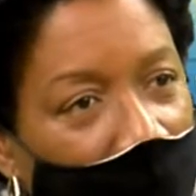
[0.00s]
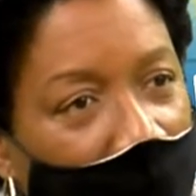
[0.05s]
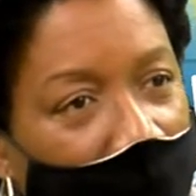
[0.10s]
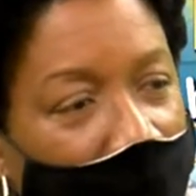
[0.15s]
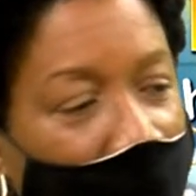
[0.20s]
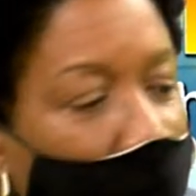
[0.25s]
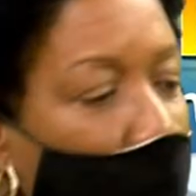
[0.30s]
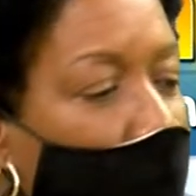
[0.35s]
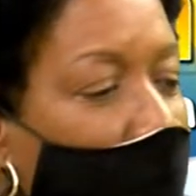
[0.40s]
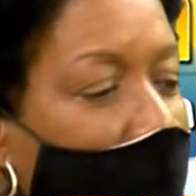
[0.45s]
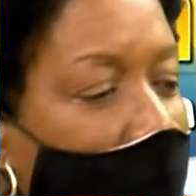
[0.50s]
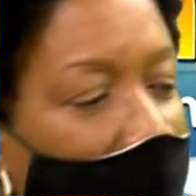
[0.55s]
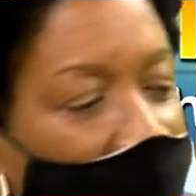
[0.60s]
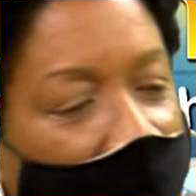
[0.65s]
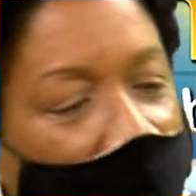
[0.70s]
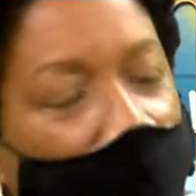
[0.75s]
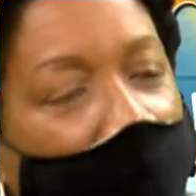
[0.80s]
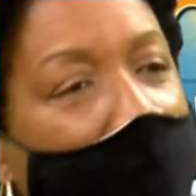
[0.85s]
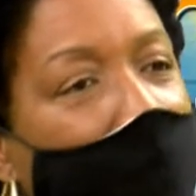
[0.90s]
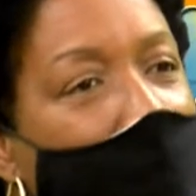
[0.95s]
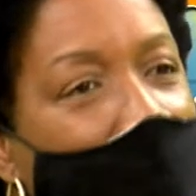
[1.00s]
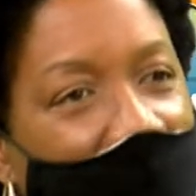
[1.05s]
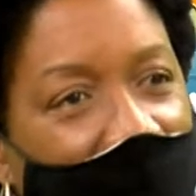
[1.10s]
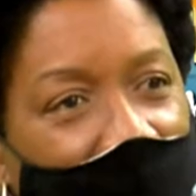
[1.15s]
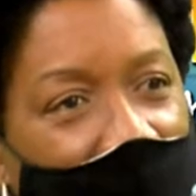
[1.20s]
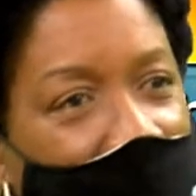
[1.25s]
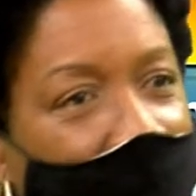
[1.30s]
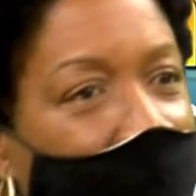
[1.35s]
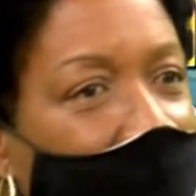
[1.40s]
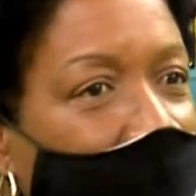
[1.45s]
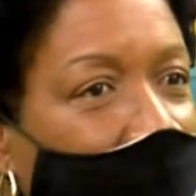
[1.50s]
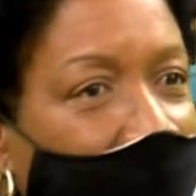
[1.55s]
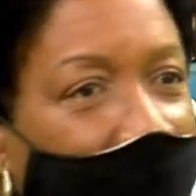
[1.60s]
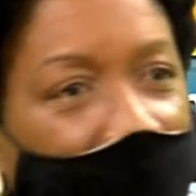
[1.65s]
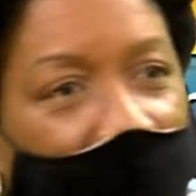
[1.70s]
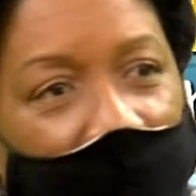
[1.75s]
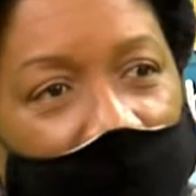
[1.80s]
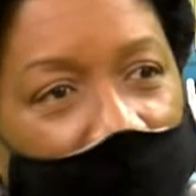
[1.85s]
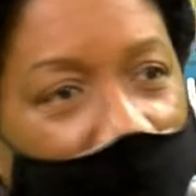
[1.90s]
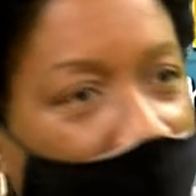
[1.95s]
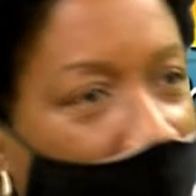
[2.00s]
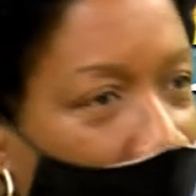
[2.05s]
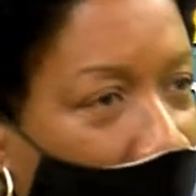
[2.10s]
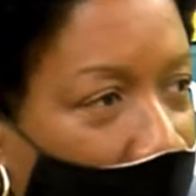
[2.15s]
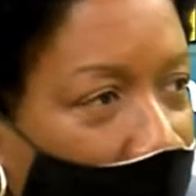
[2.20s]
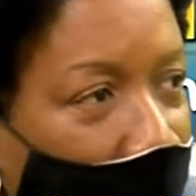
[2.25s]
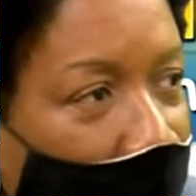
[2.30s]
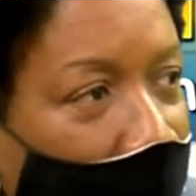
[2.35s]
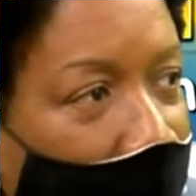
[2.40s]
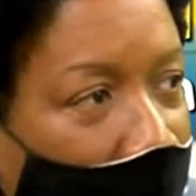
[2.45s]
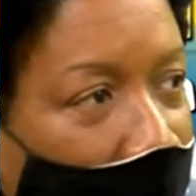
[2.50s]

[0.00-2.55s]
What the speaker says: So we never amended the then and now.